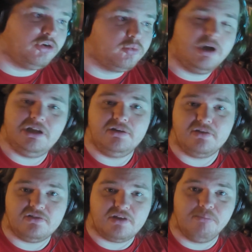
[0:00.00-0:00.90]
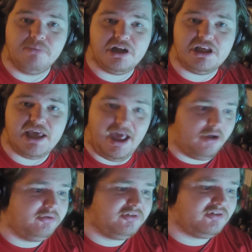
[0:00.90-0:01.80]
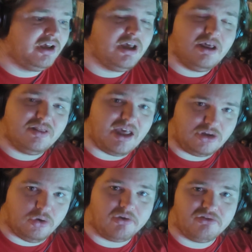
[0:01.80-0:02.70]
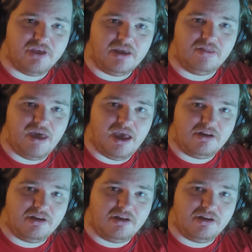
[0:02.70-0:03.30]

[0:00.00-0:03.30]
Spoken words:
to run into somebody else that cooks like that